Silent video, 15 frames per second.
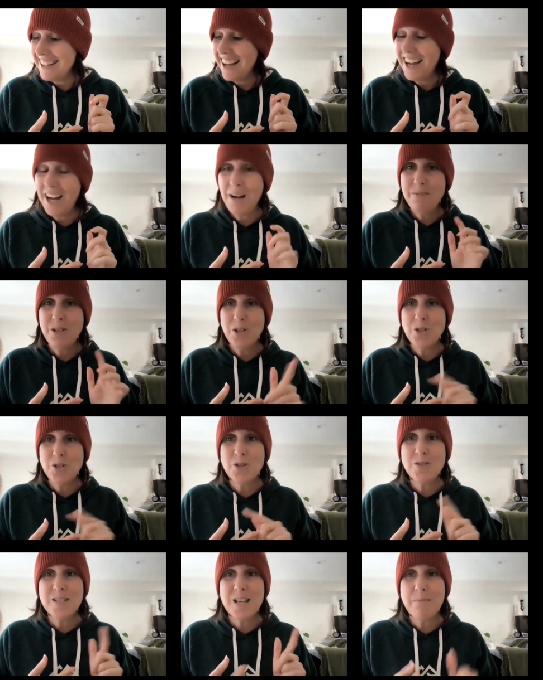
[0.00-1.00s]
You could
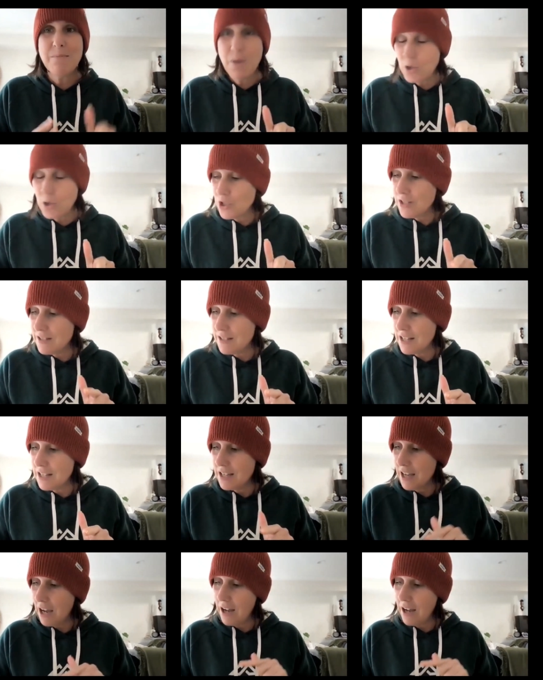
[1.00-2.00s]
use the
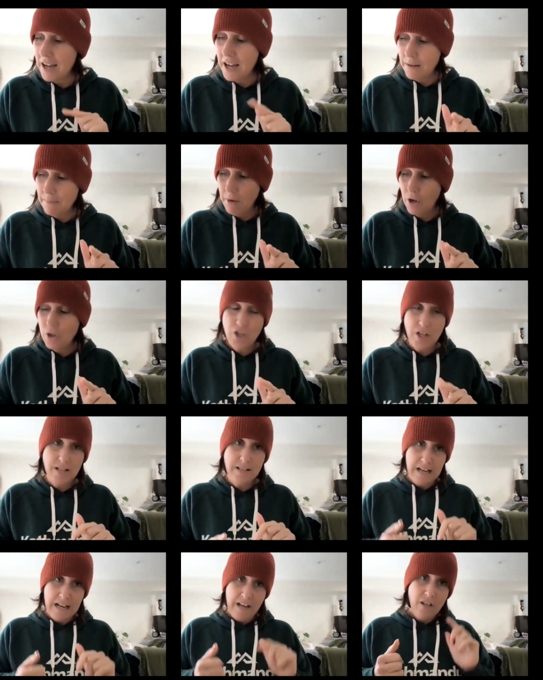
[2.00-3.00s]
emergency
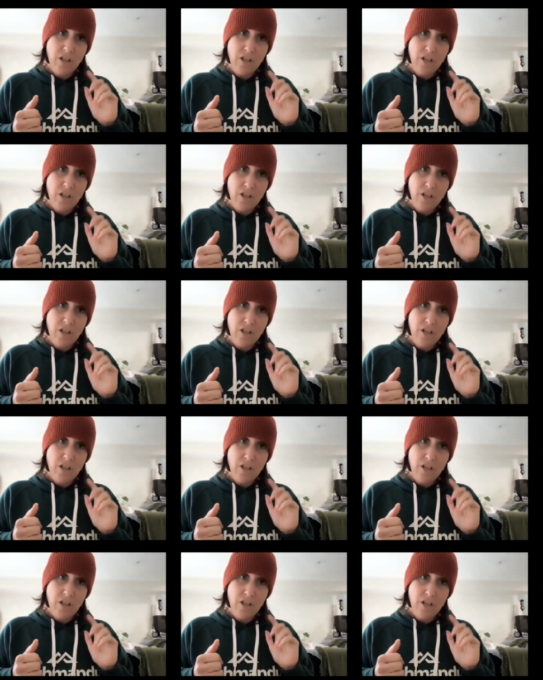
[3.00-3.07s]
emojis.